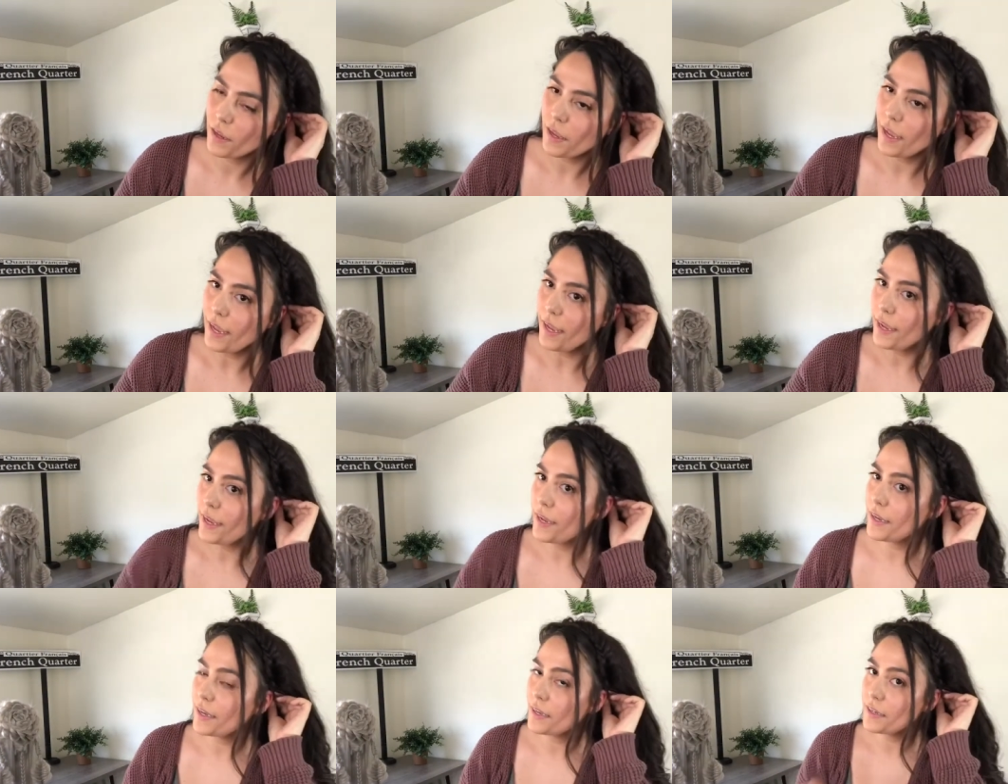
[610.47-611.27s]

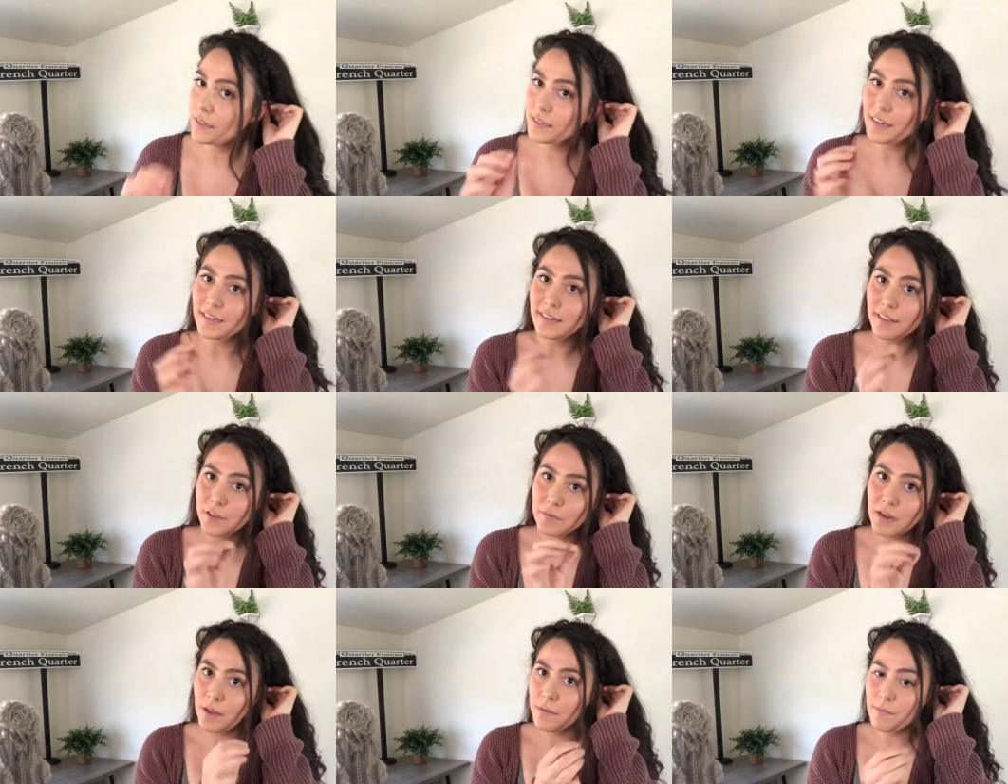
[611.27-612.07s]
And another
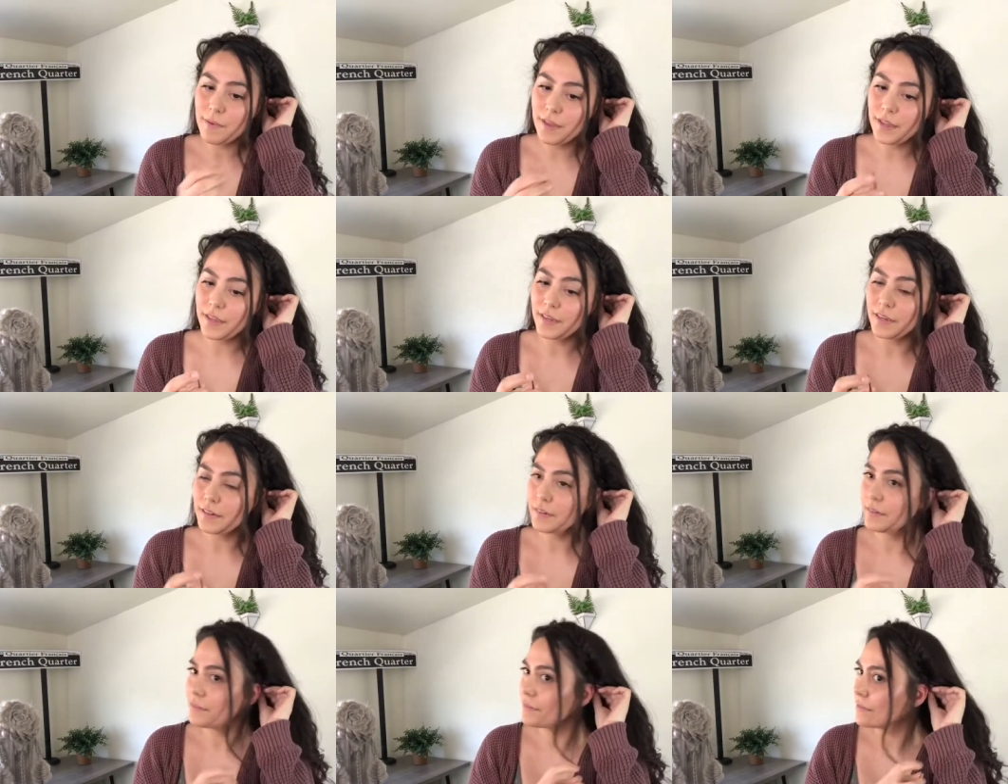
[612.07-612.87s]
bobby pin.
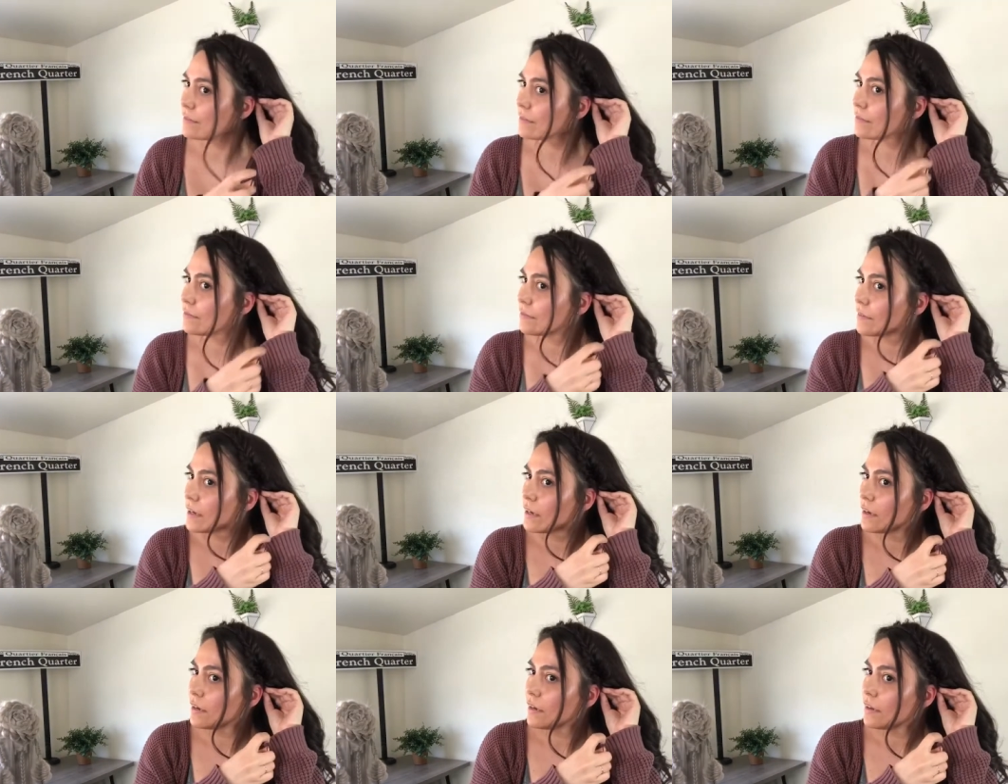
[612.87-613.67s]

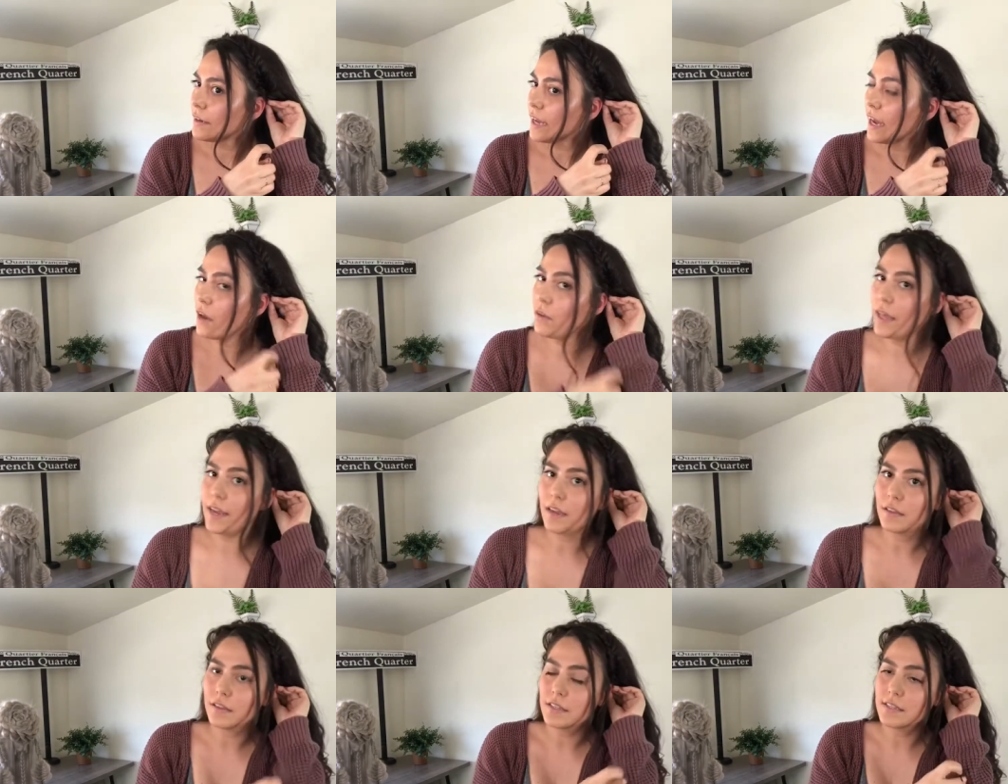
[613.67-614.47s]
Now,
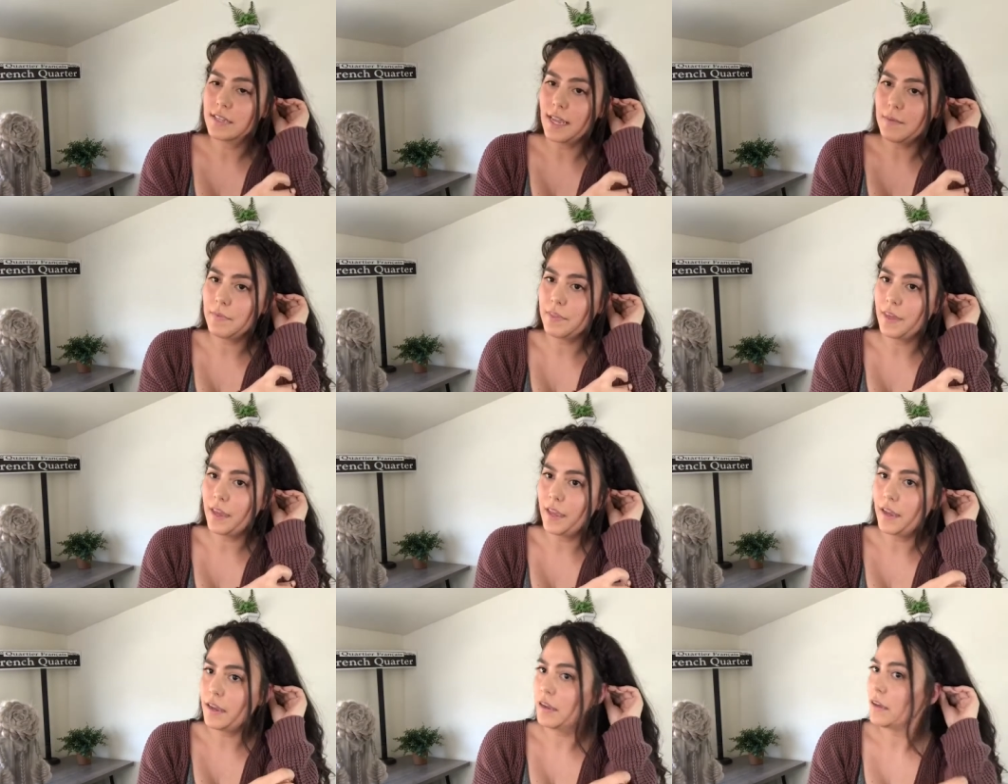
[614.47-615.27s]
like the same
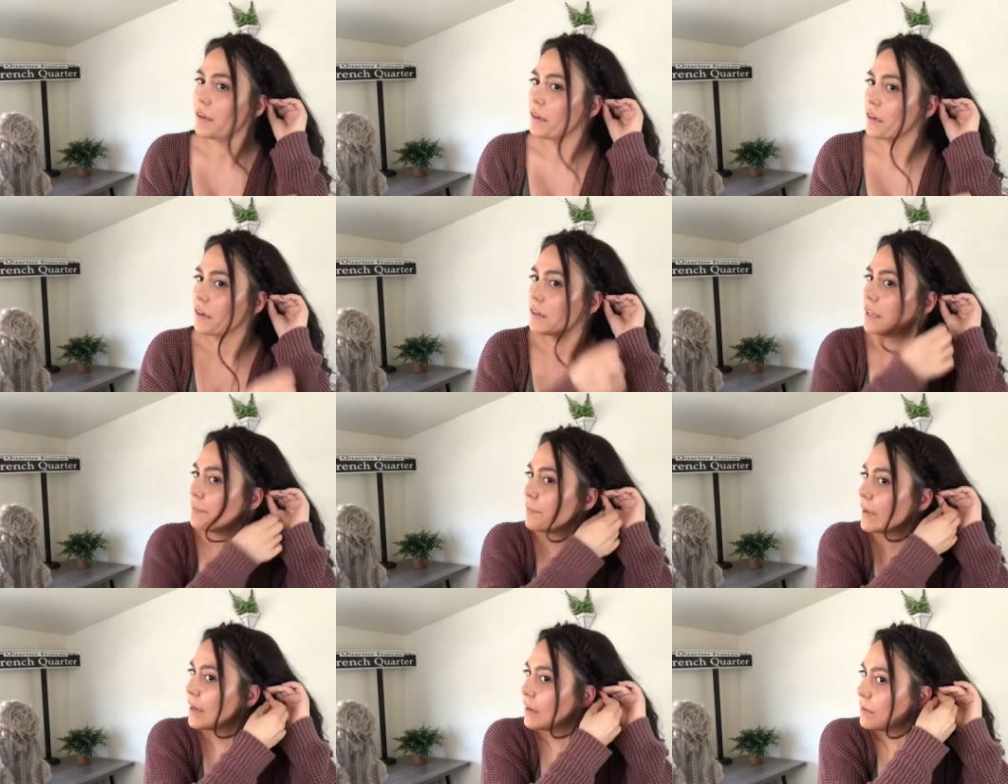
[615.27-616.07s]
thing, clip
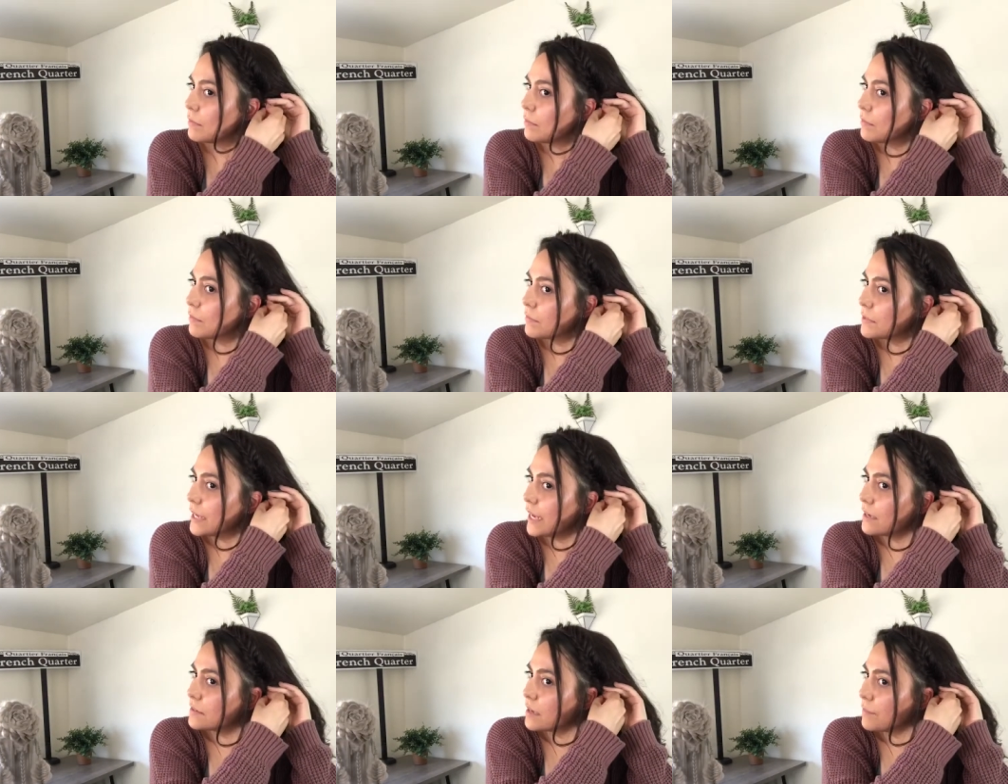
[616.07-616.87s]
it,
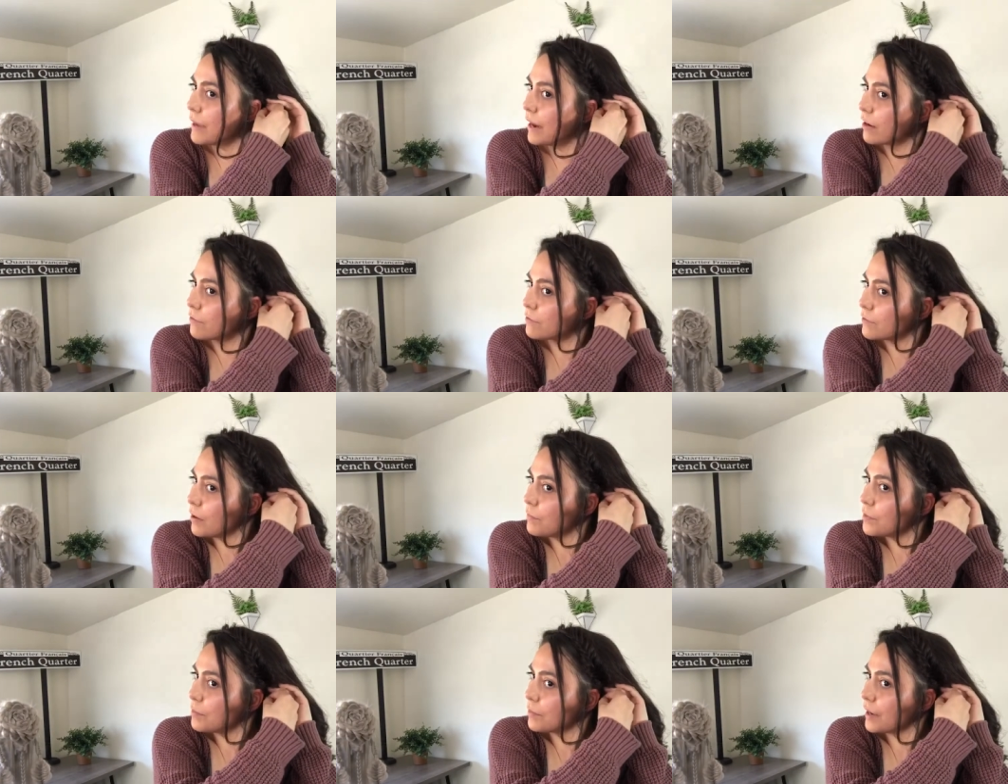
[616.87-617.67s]
take some hair
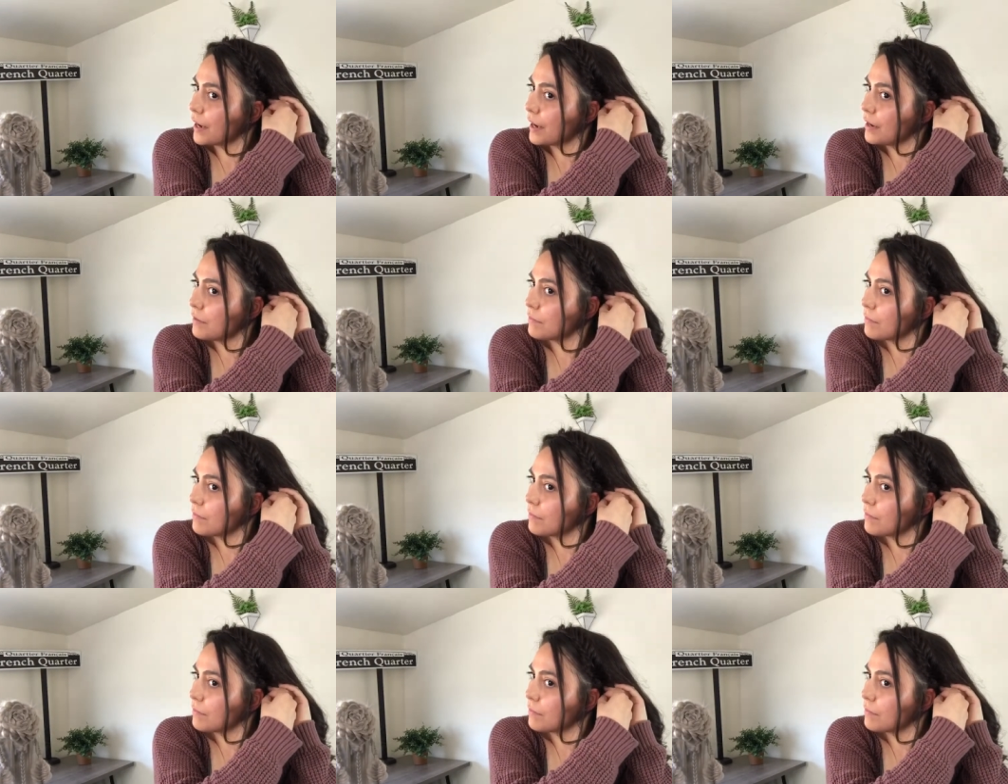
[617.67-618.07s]
from the braid,